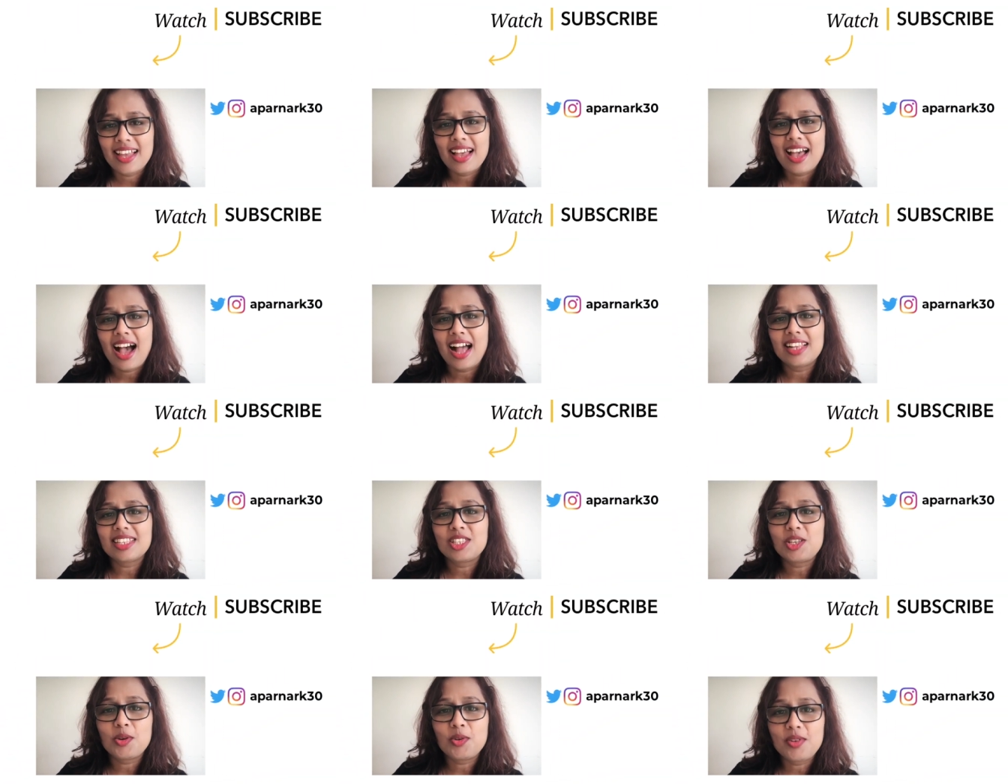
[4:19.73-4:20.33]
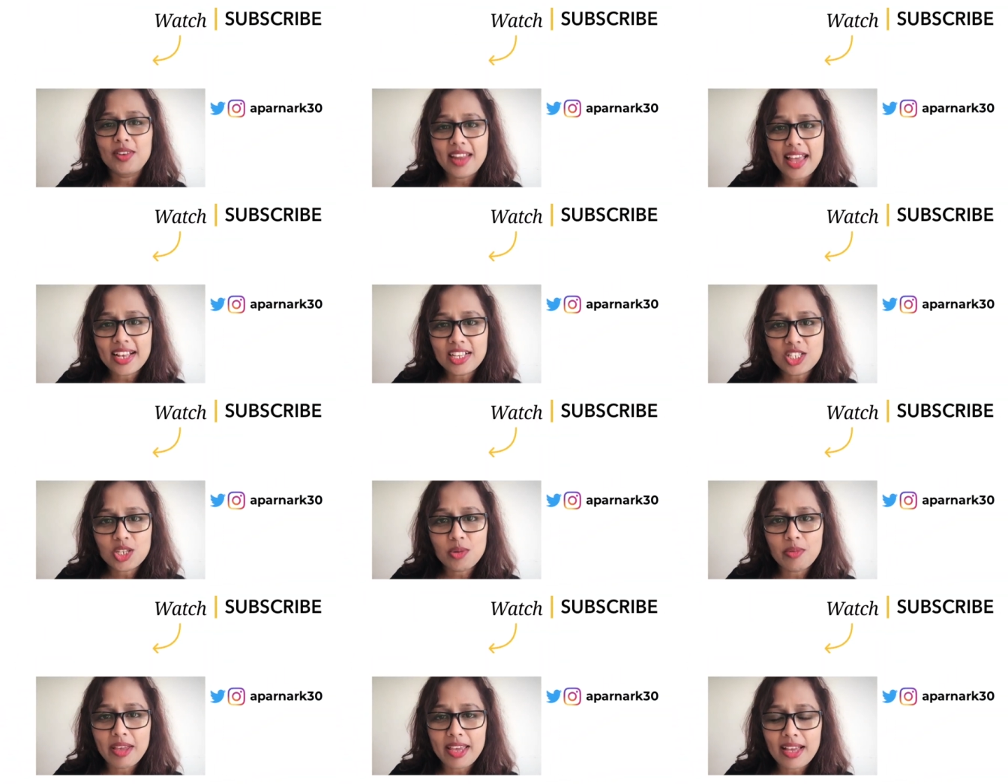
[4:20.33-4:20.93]
I'll see you next
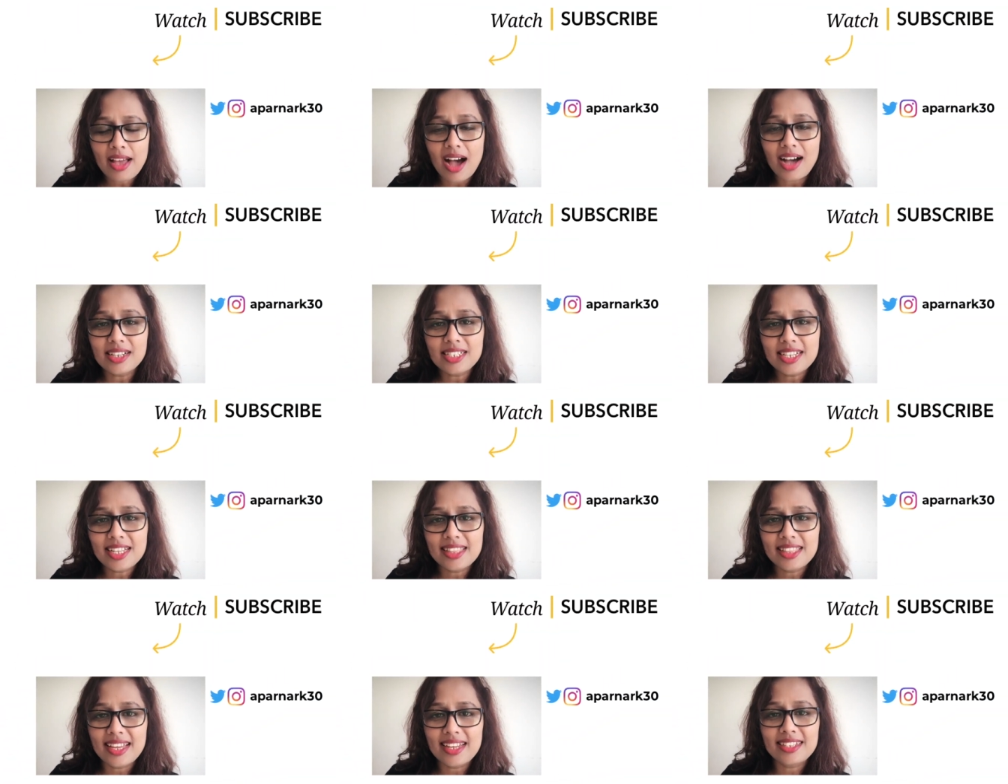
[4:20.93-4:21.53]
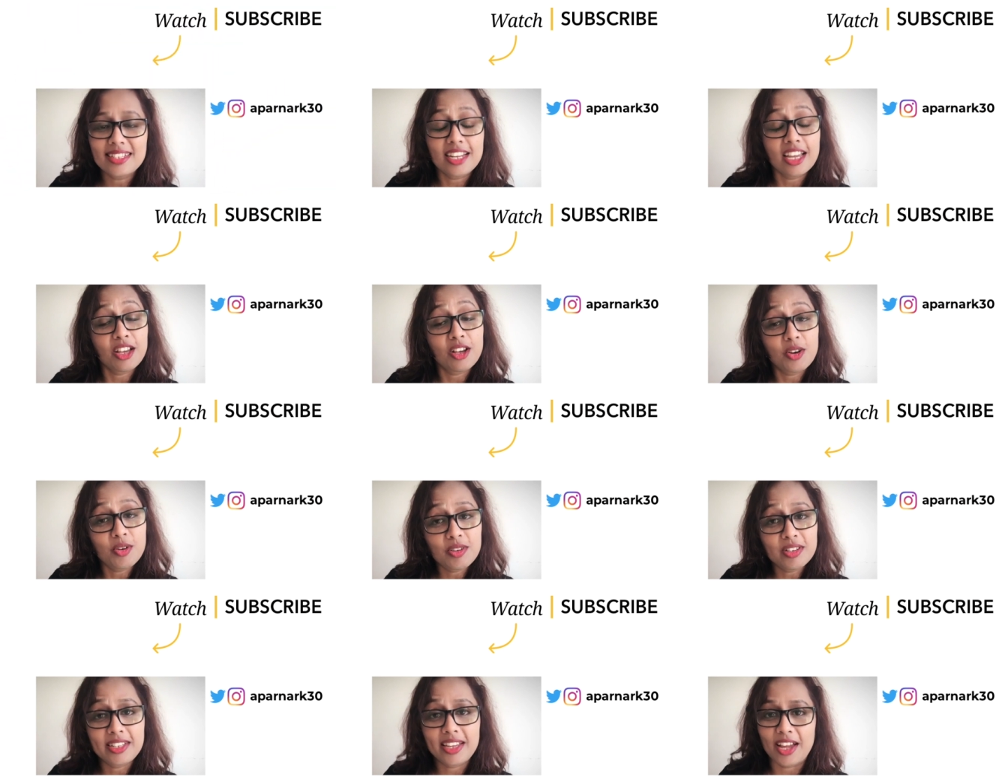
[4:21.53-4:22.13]
week. Until then, take
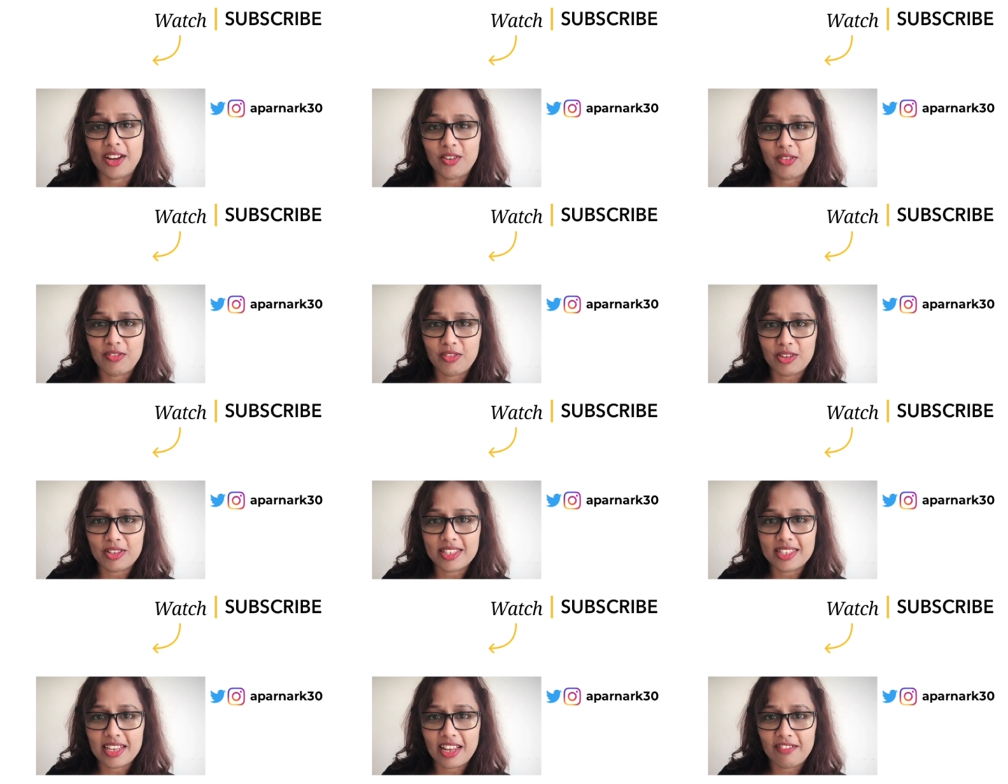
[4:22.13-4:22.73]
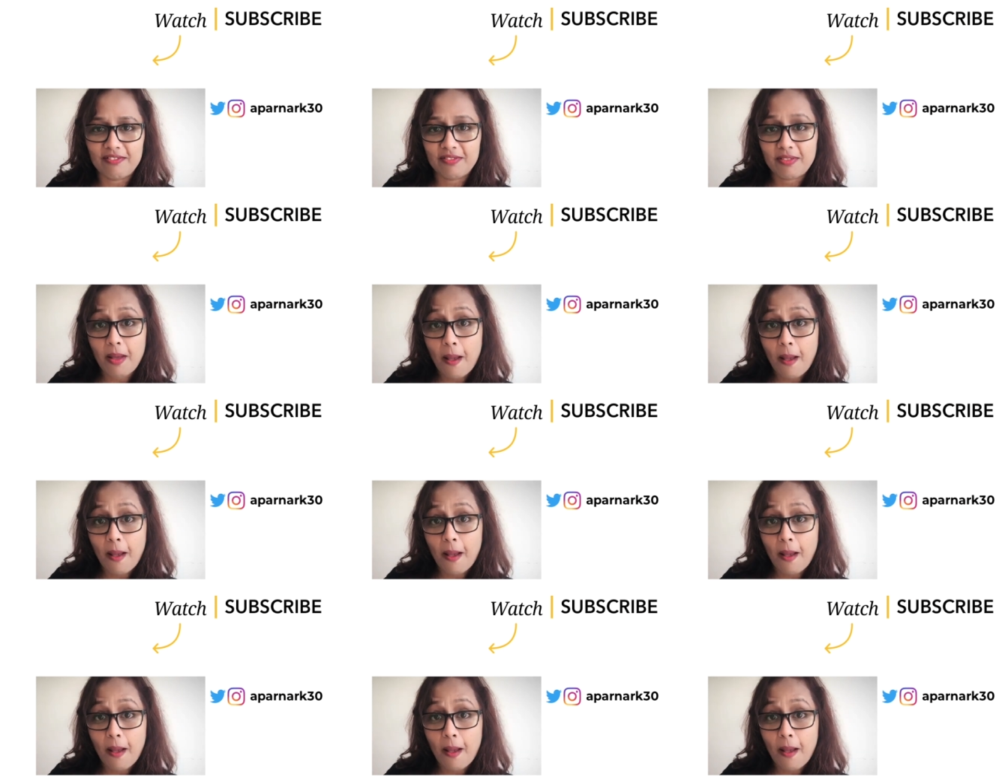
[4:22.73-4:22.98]
good care of yourself.